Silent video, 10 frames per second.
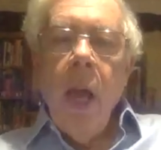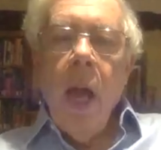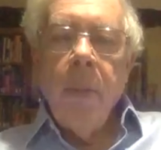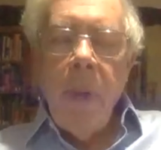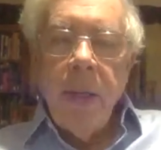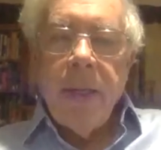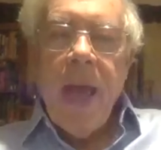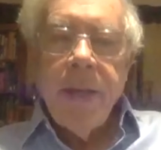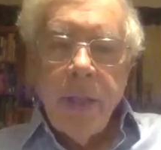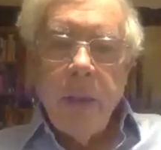And the main
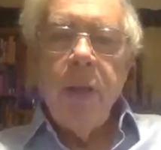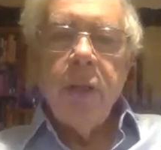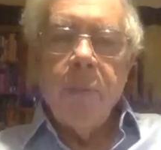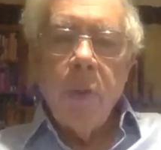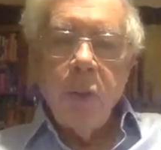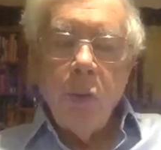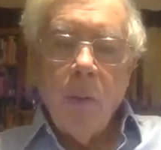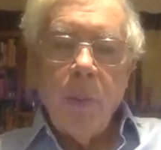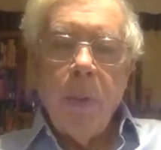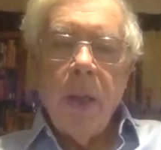categories of
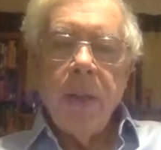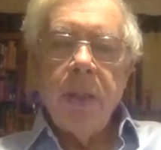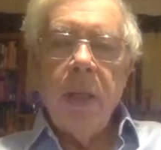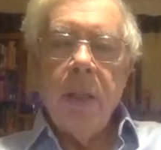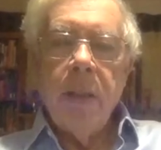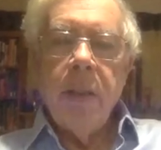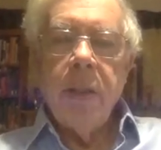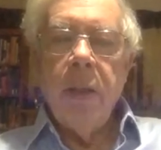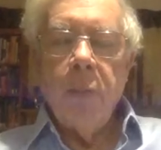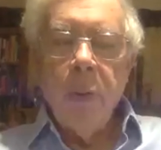resolvable
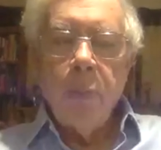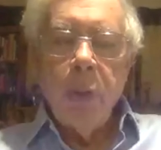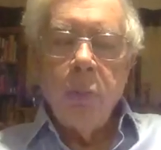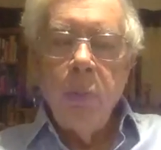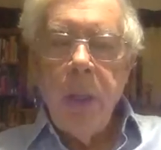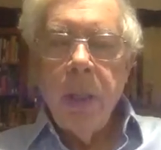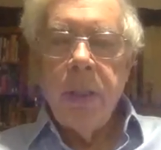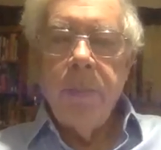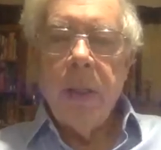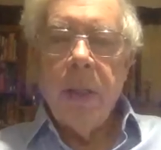uncertainty with which we are
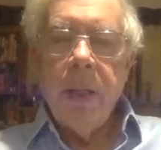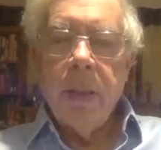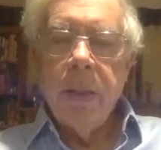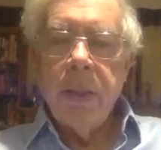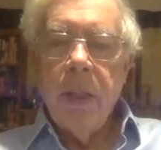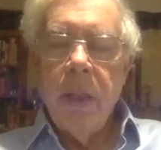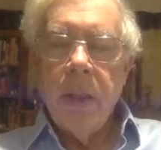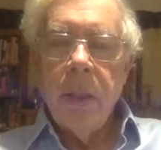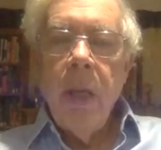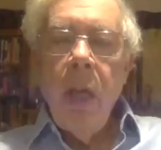typically concerned